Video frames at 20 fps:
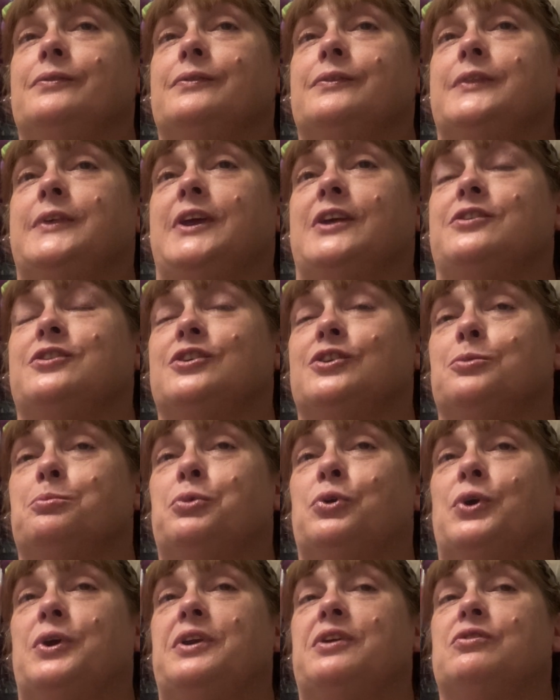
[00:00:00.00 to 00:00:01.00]
get to the
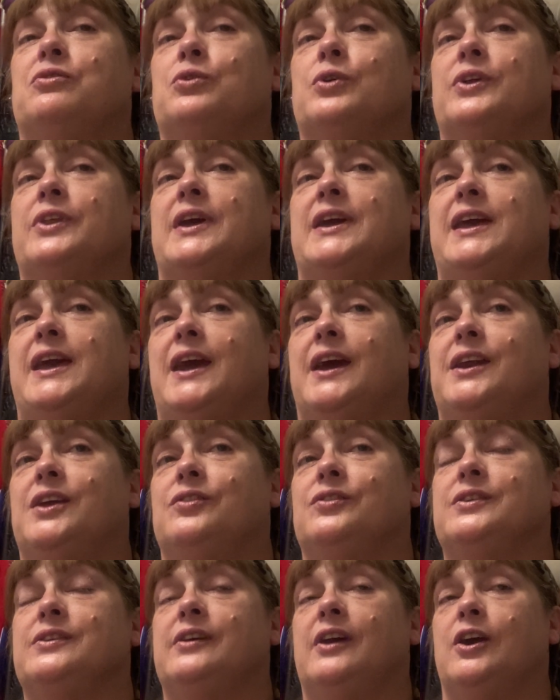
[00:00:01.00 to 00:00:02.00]
point of where they can't
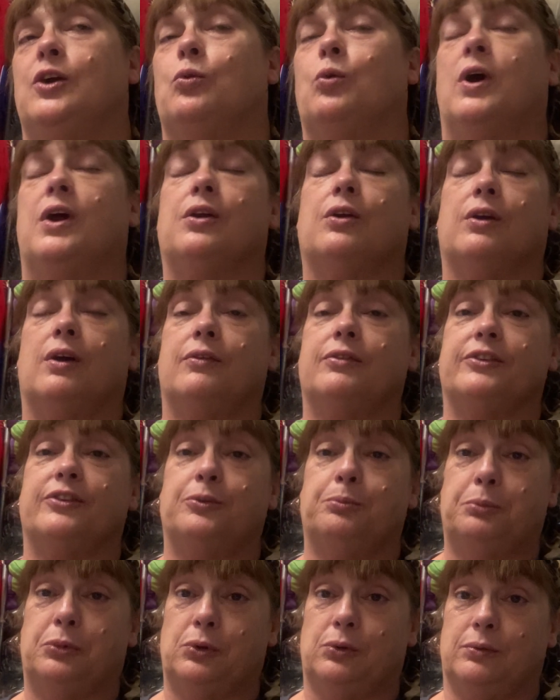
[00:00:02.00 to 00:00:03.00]
even take water off a
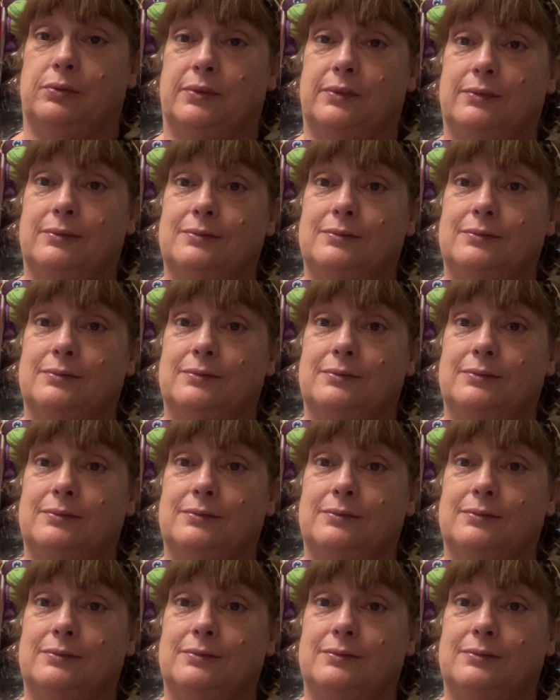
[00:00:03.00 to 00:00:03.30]
spoon.